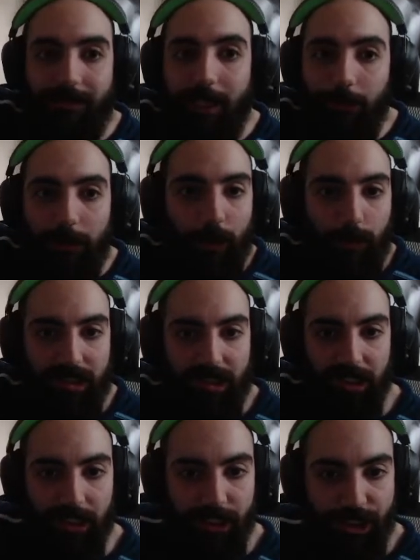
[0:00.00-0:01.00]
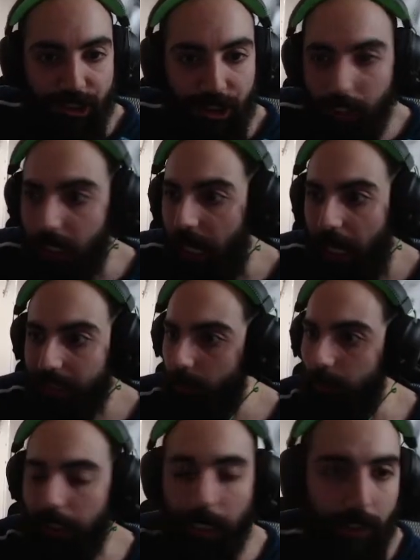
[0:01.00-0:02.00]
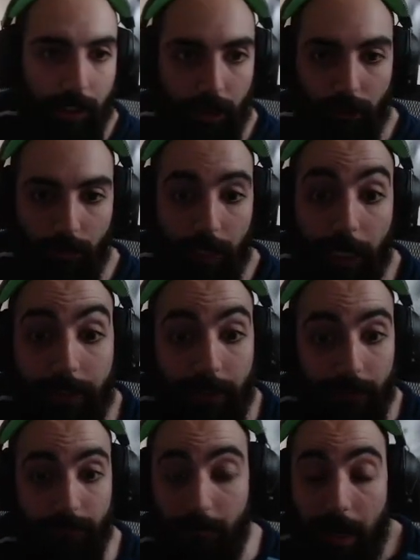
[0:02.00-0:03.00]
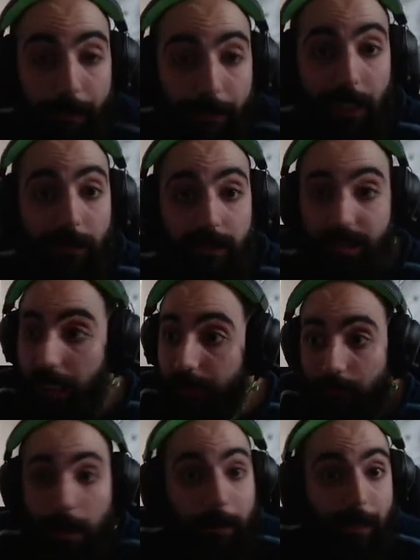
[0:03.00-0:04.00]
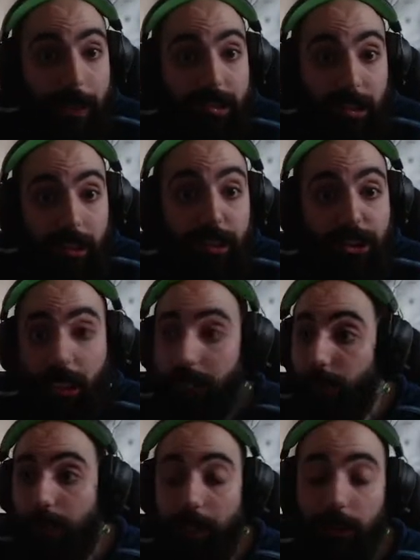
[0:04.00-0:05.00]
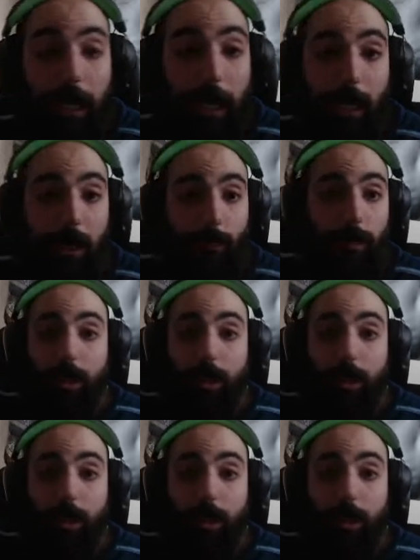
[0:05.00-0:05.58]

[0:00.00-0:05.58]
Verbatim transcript: Team Liquid seen this shit, and they were like, they did, maybe they said, maybe they seen this shit, and they were like, nah, we